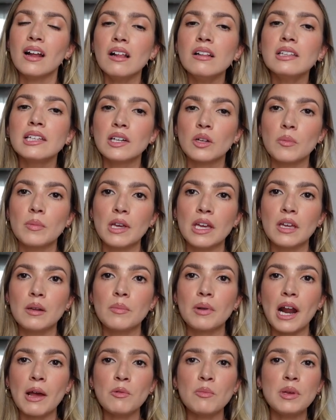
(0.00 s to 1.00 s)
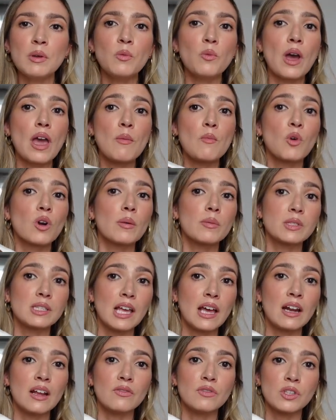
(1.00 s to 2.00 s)
A little bit, but I would be way more
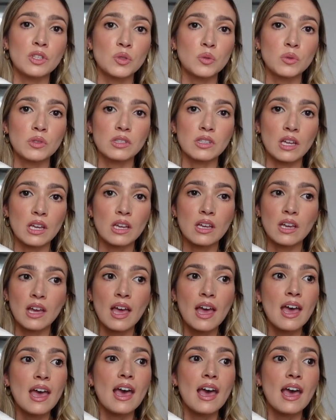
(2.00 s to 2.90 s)
upset if this was like